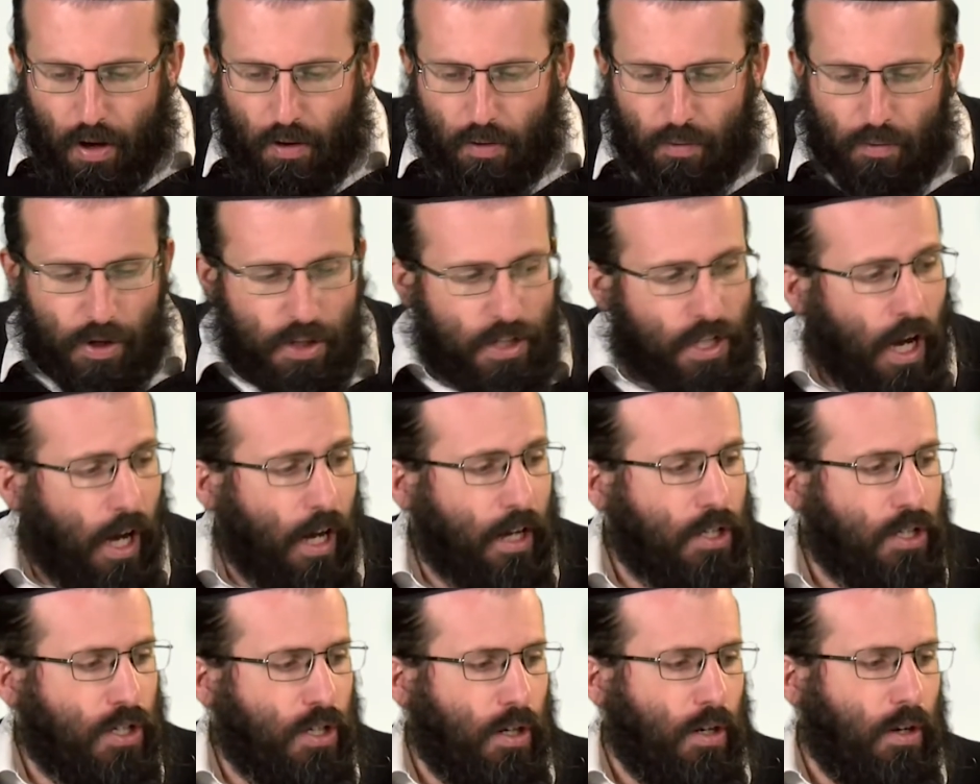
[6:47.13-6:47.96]

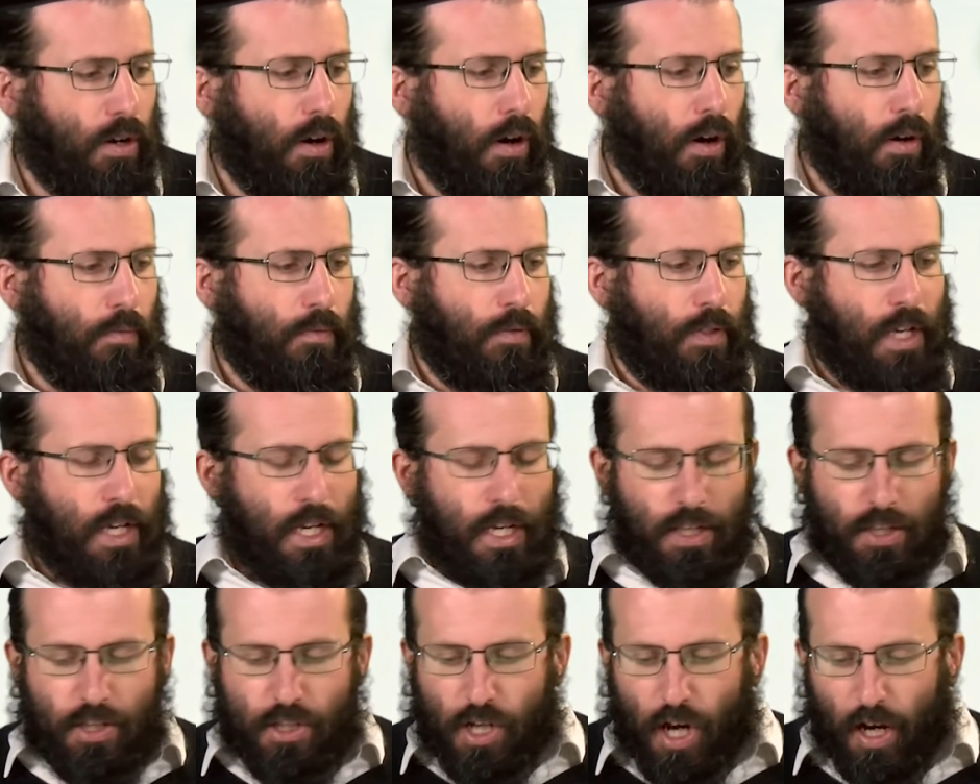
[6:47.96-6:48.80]
reduction of
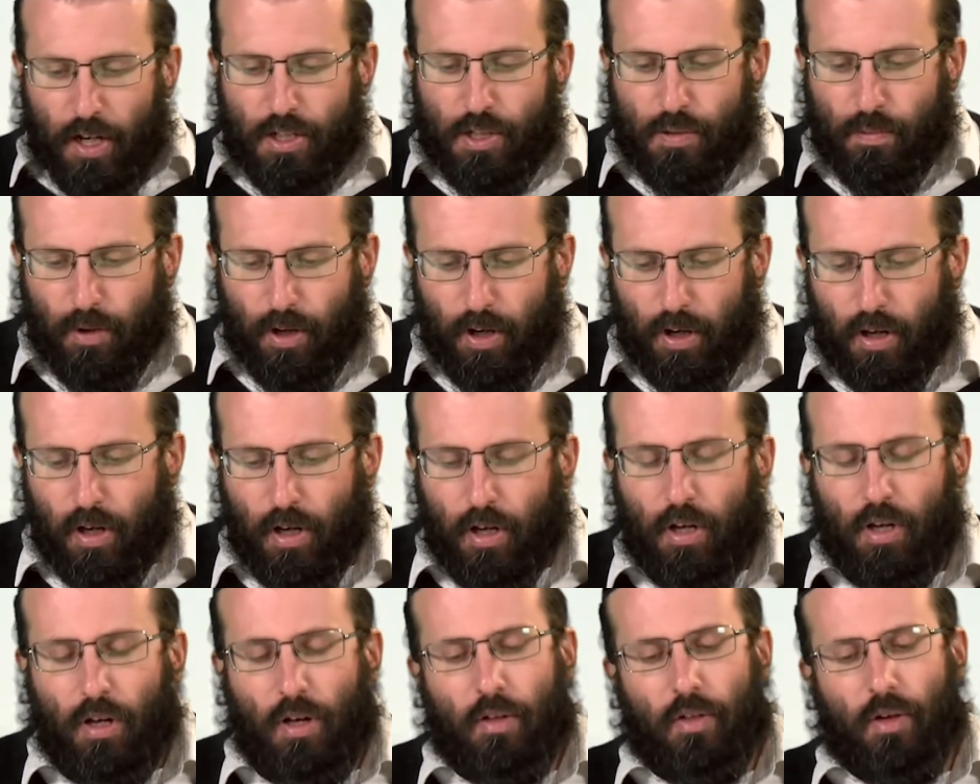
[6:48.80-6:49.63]
the judgment
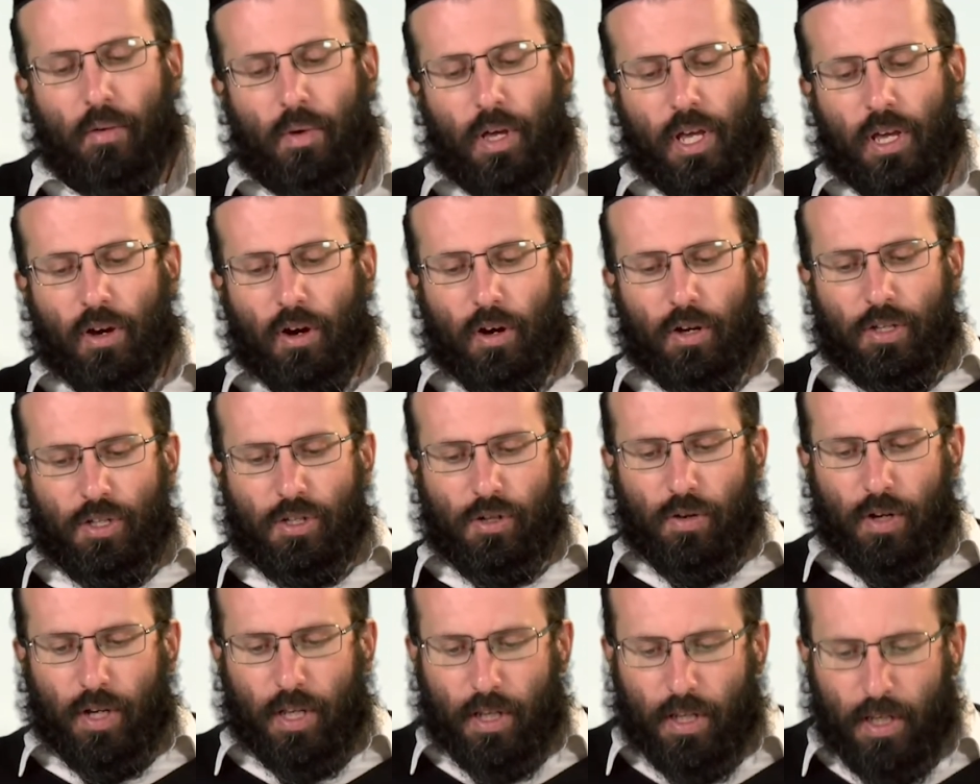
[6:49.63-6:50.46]
that we got
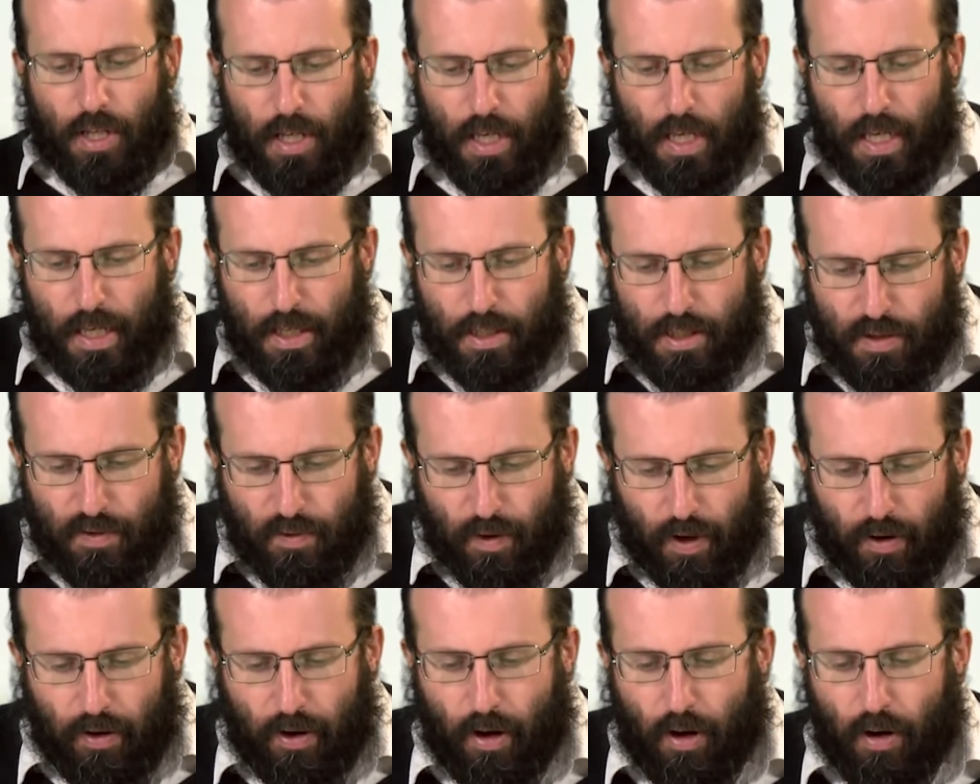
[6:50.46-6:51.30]
during the
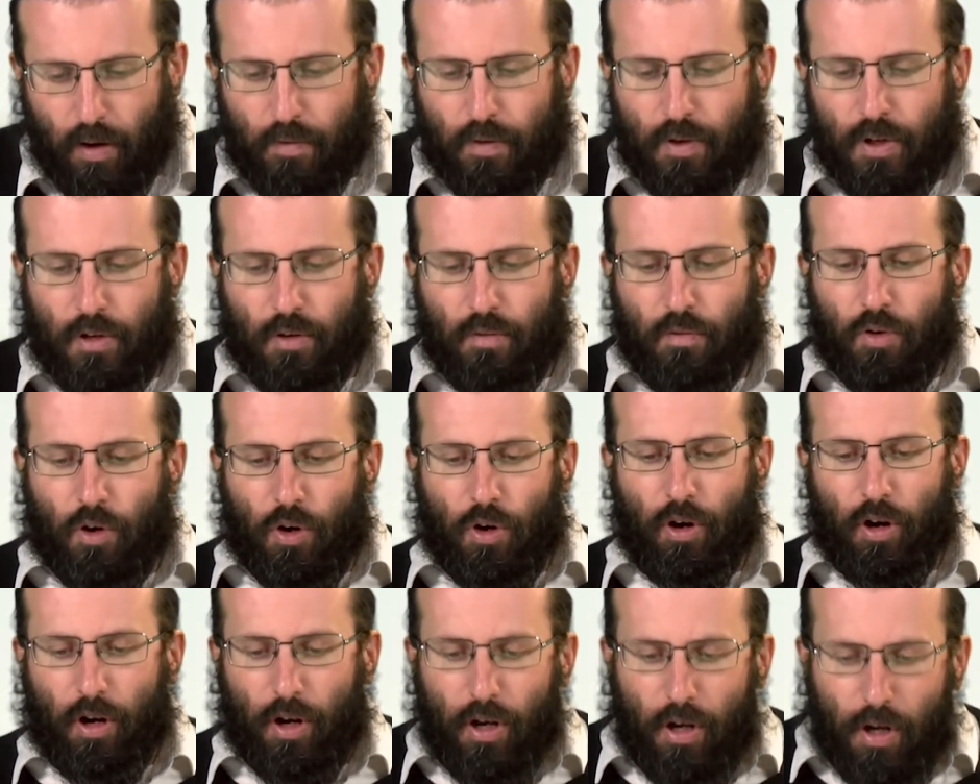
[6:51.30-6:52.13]
Sefirat of
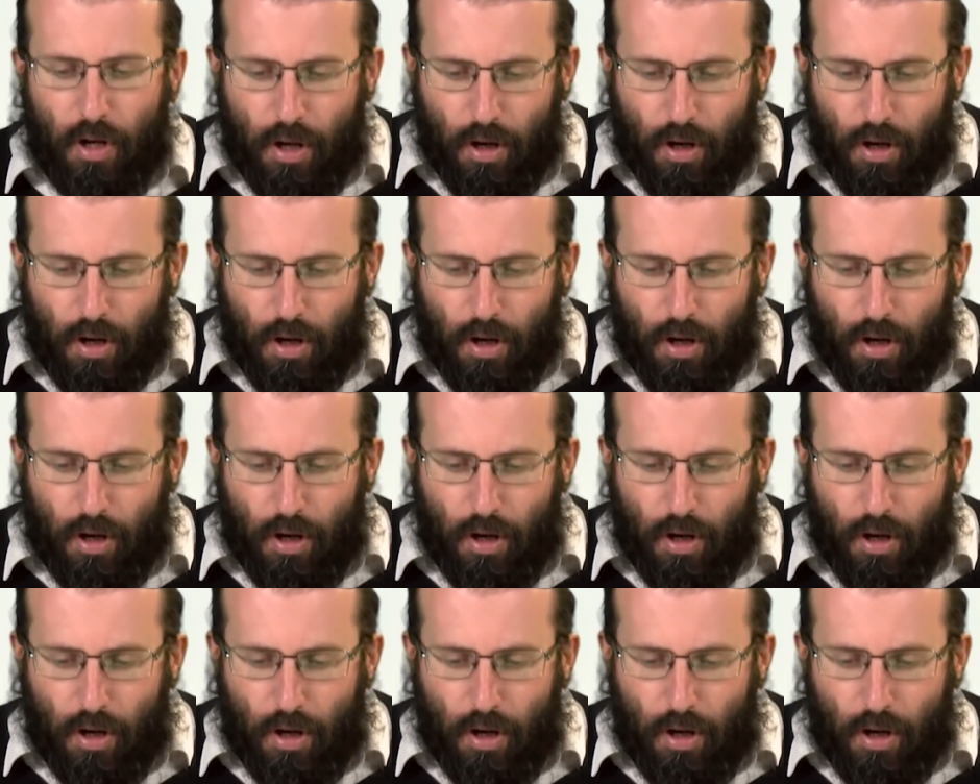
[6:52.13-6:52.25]
Gevurah,